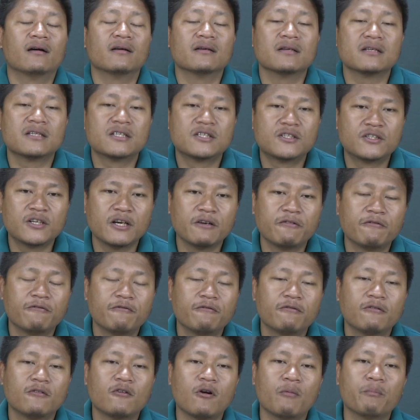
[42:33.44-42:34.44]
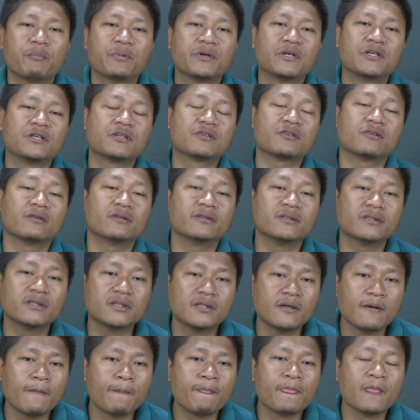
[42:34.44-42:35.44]
stiff competition
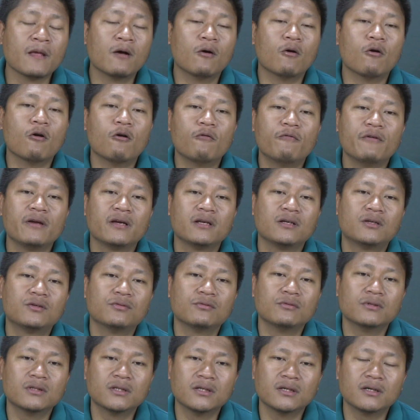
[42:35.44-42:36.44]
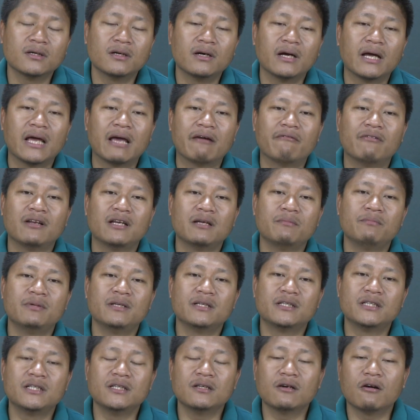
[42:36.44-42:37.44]
owing to the
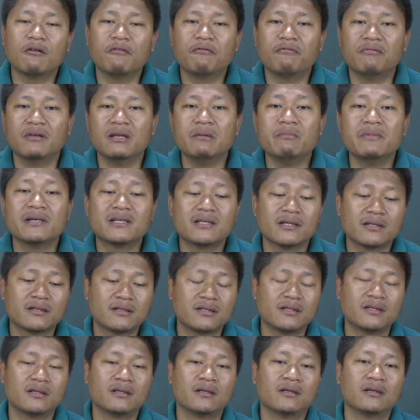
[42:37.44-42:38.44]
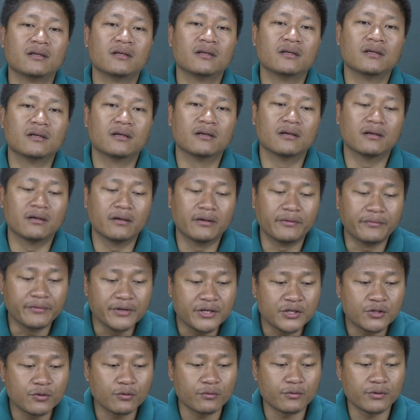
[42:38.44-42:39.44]
availability of limited
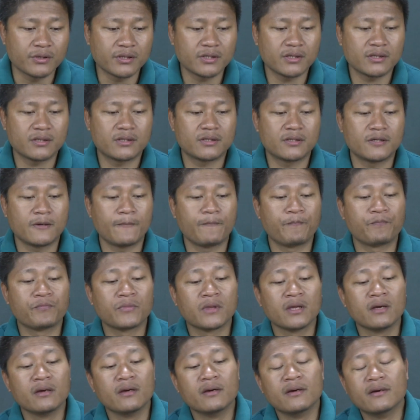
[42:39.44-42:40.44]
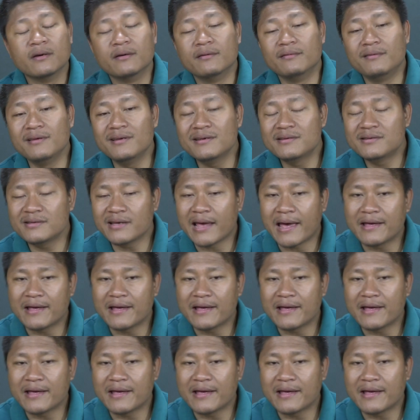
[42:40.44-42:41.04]
resources. This